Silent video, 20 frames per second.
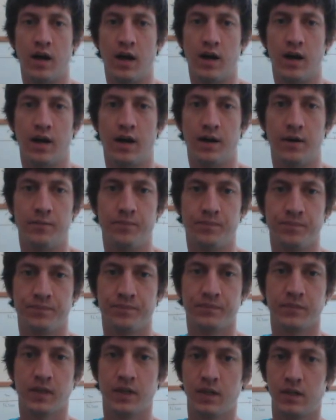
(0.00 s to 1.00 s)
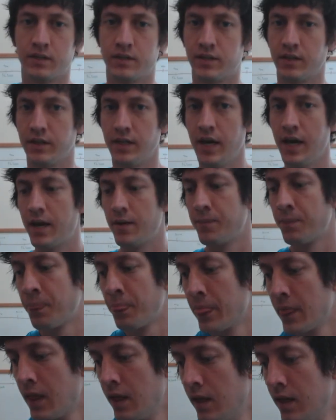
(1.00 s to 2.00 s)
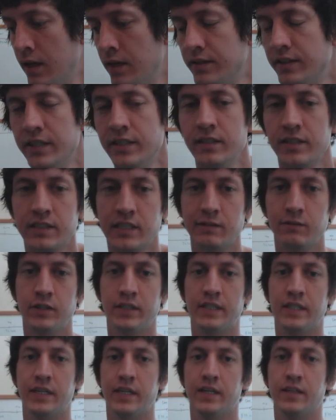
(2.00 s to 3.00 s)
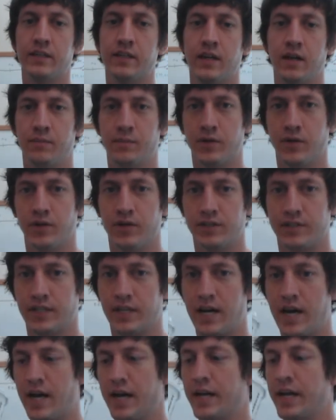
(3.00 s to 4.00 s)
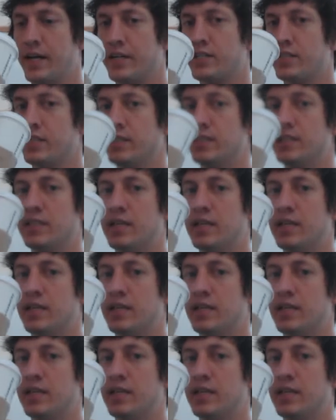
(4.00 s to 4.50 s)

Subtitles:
So yeah, these are some of the income goals that I had actually